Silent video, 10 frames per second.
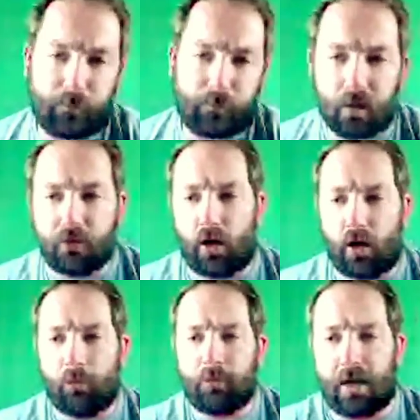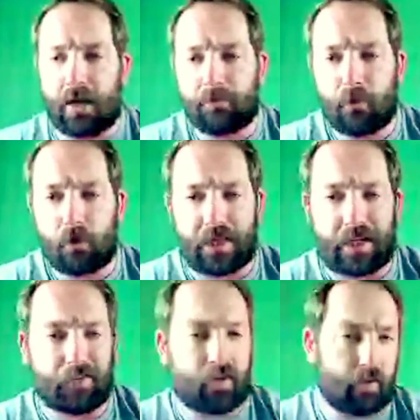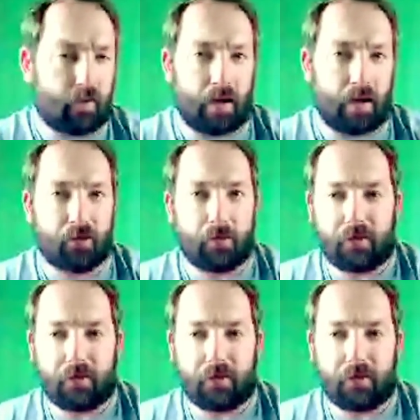that answered that. I didn't ramble too much.